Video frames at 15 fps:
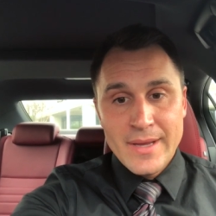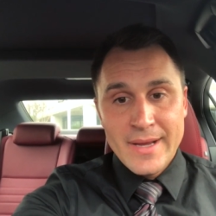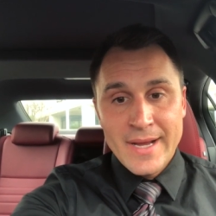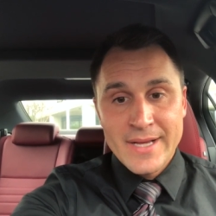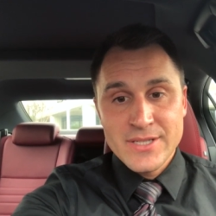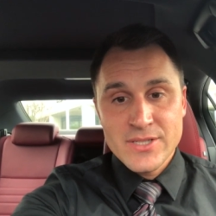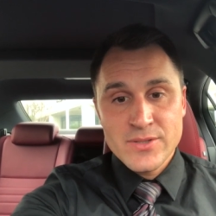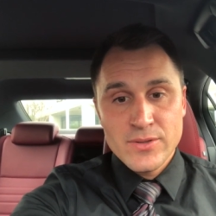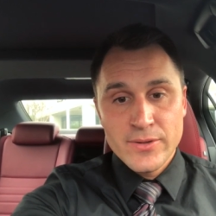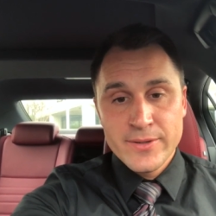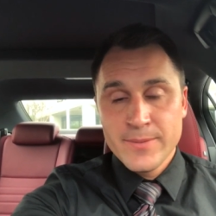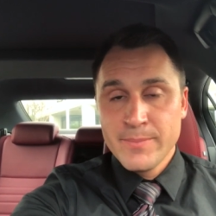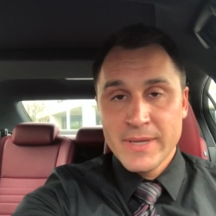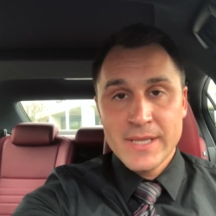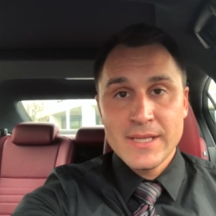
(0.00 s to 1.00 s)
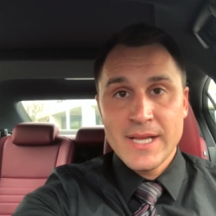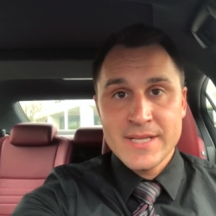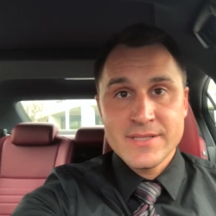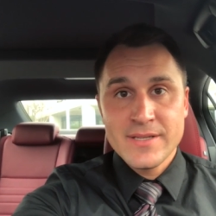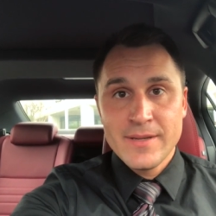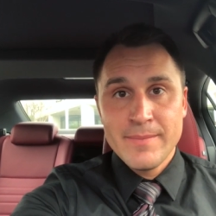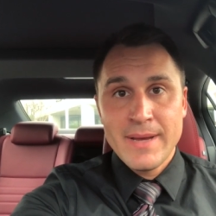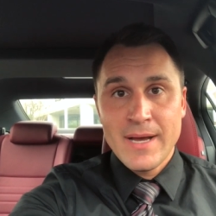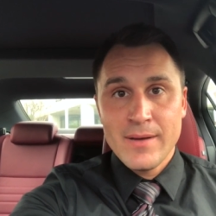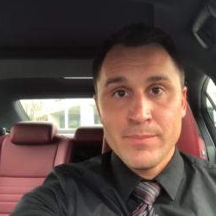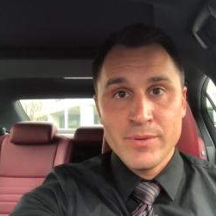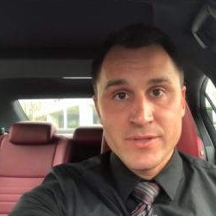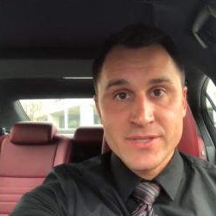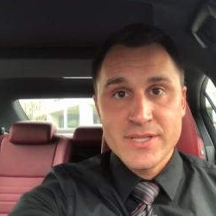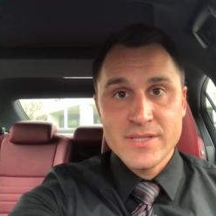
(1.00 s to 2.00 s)
I just learned a big lesson about
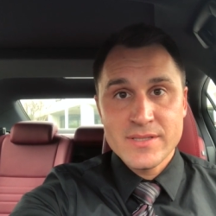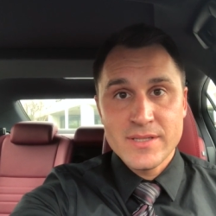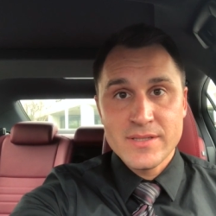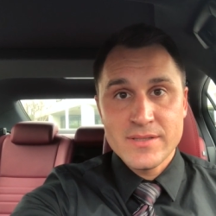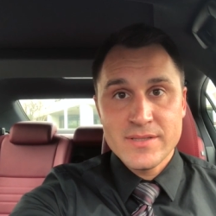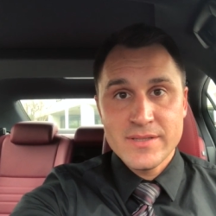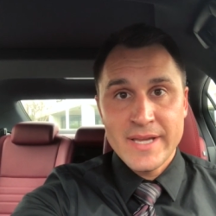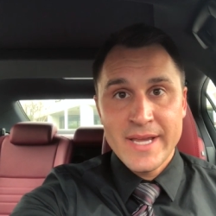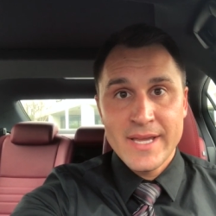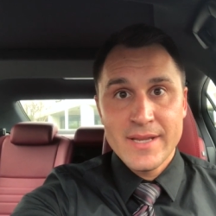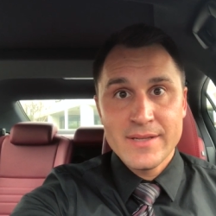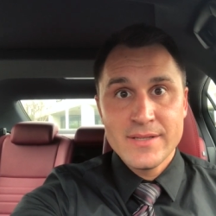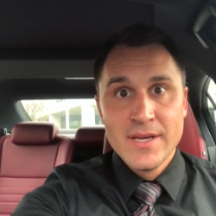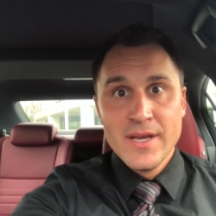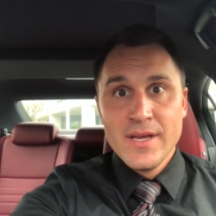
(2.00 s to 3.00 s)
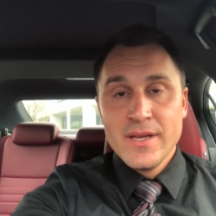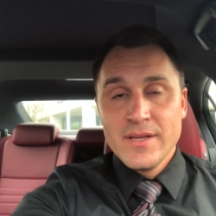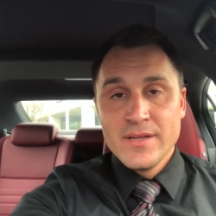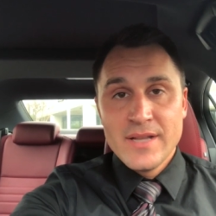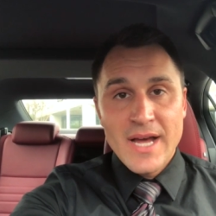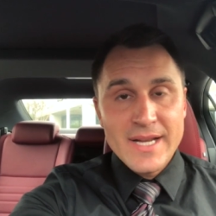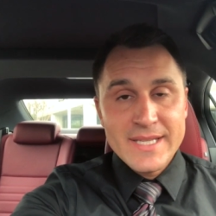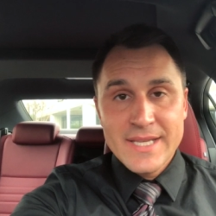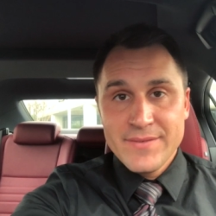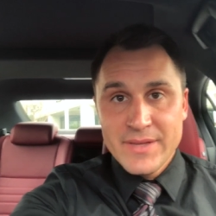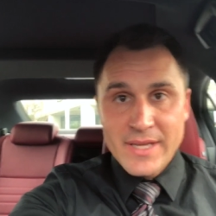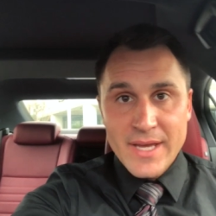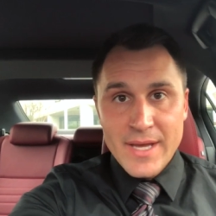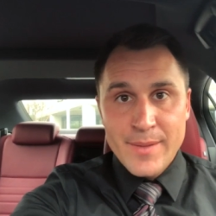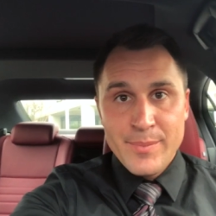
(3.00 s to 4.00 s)
persistence and not
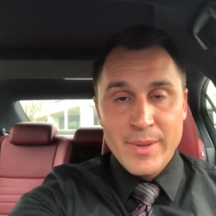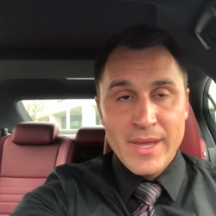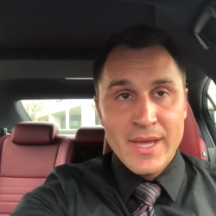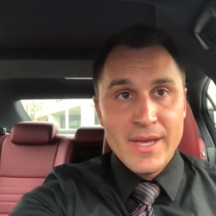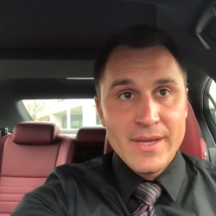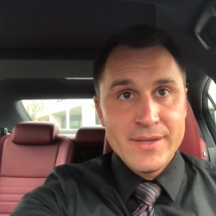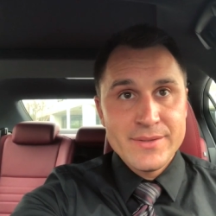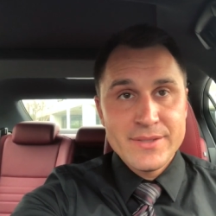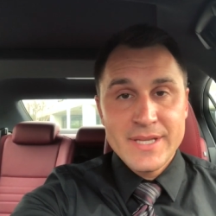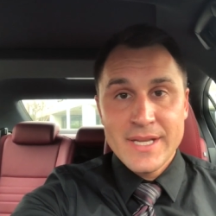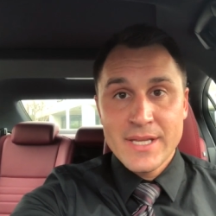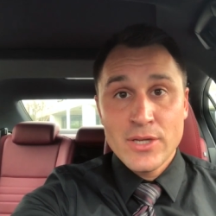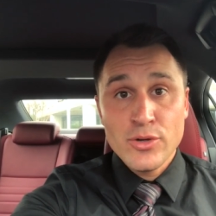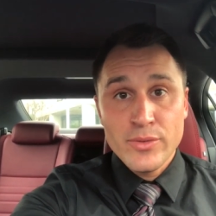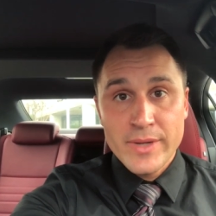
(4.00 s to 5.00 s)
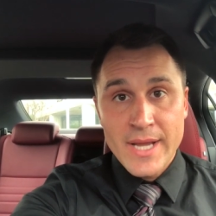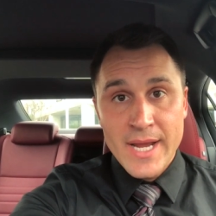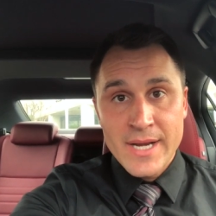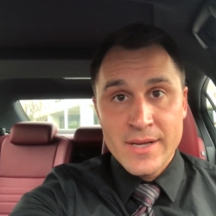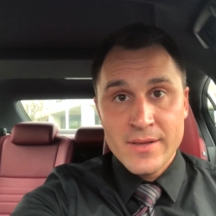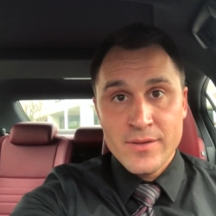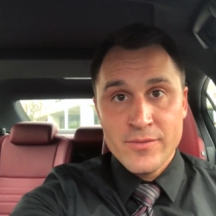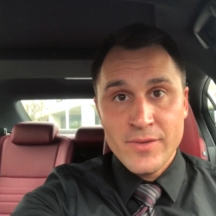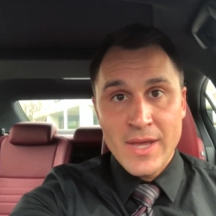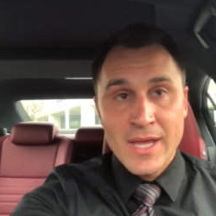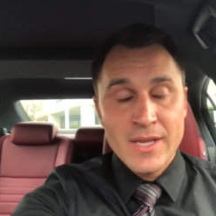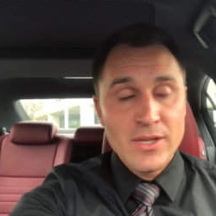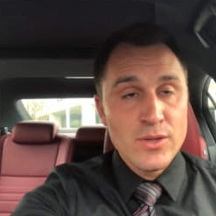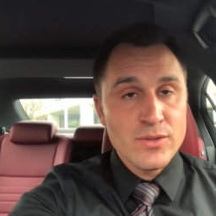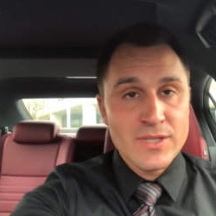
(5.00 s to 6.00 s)
giving up and getting creative
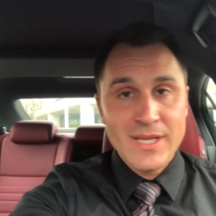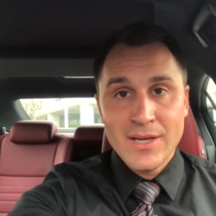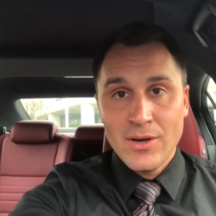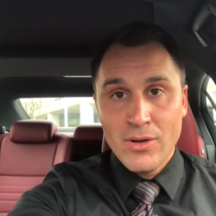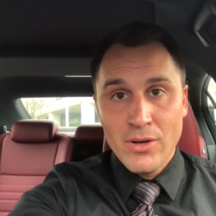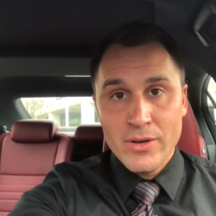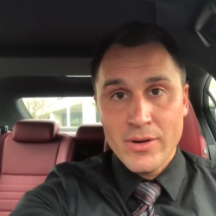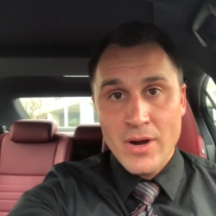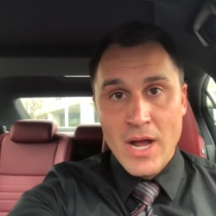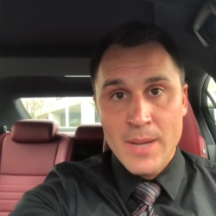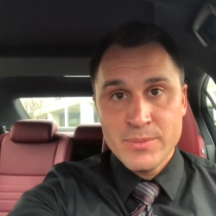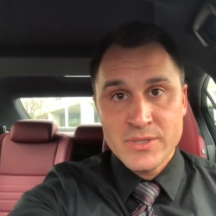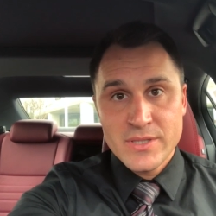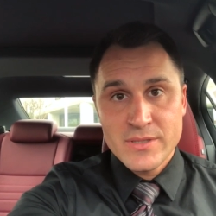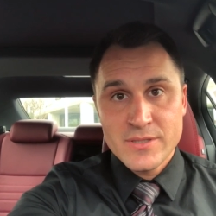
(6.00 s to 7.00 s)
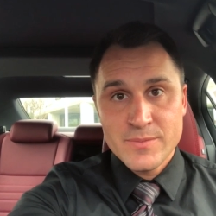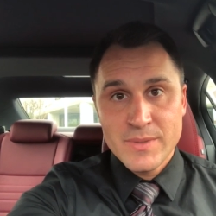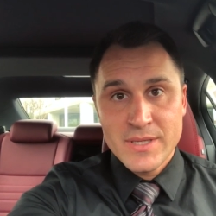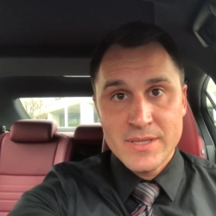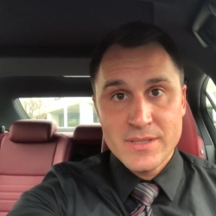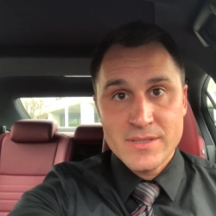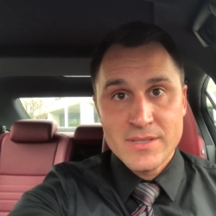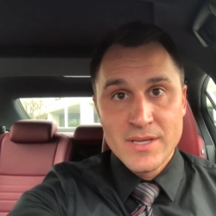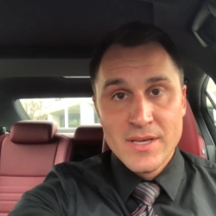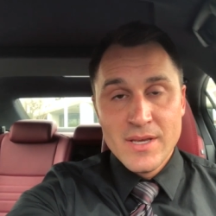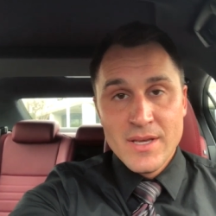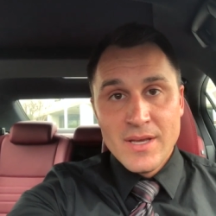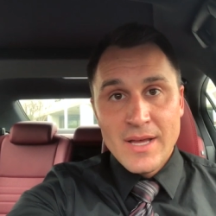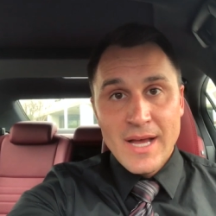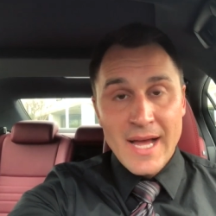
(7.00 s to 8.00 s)
and using all your options because
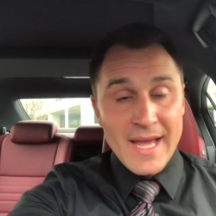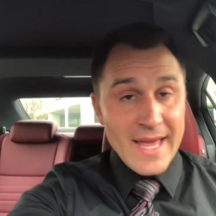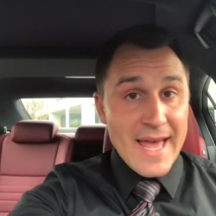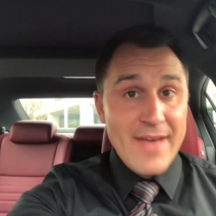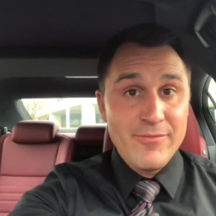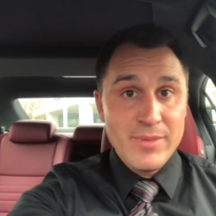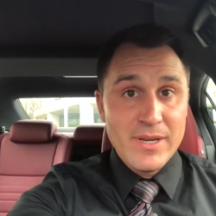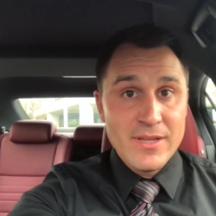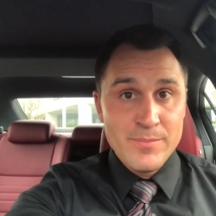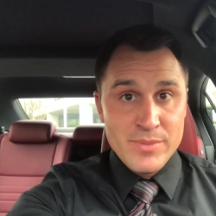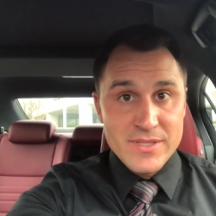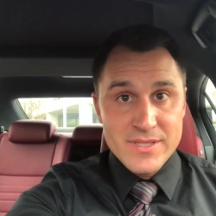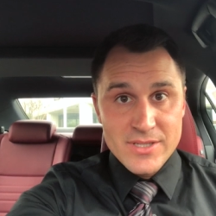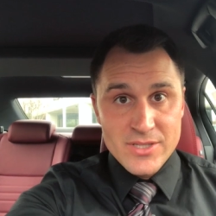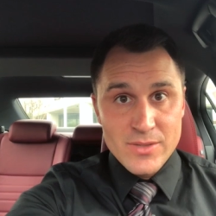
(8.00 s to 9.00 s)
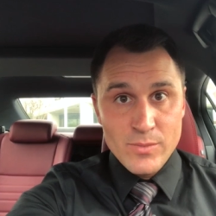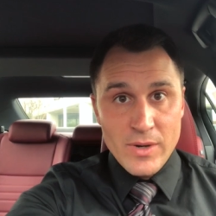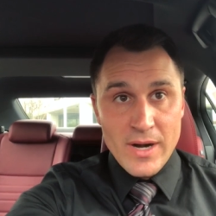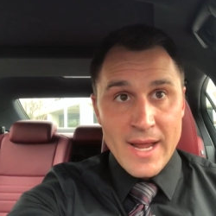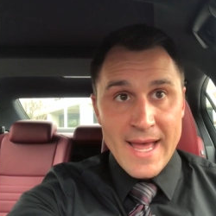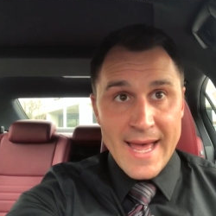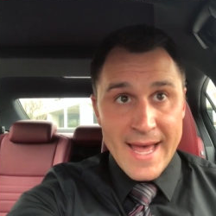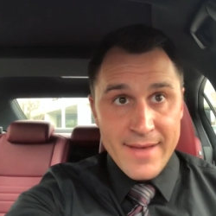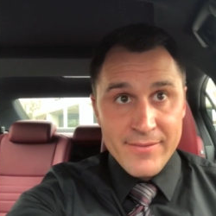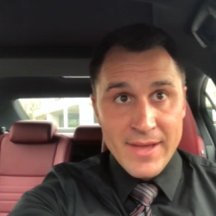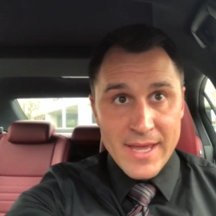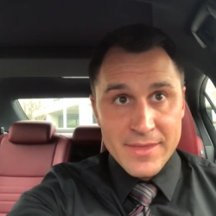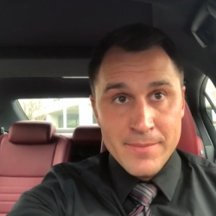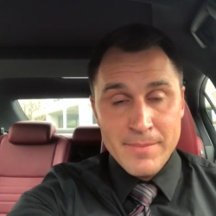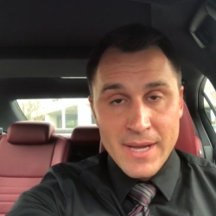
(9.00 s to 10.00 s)
I have been in a position where I have
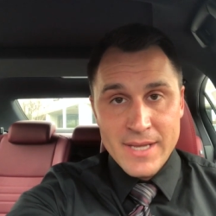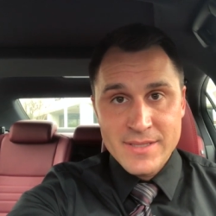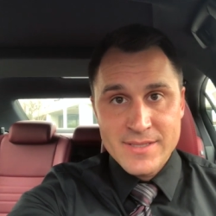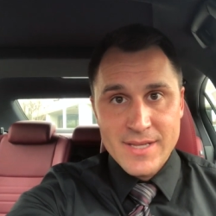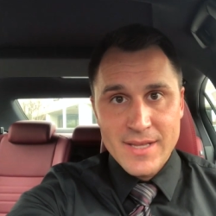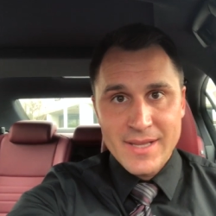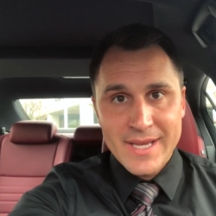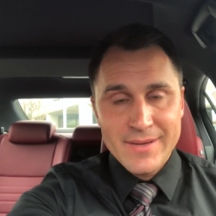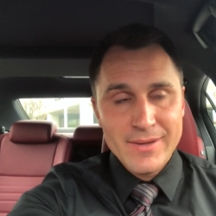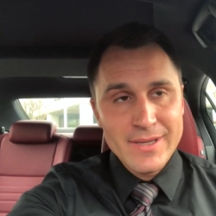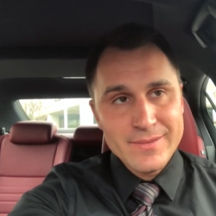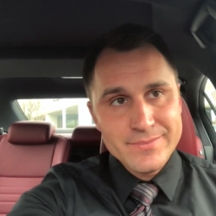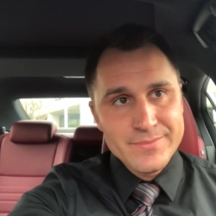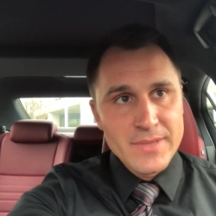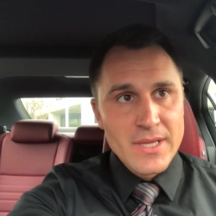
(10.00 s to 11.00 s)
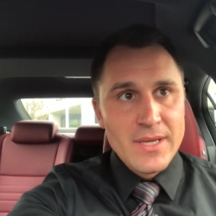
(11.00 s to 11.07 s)
had the mindset like, well,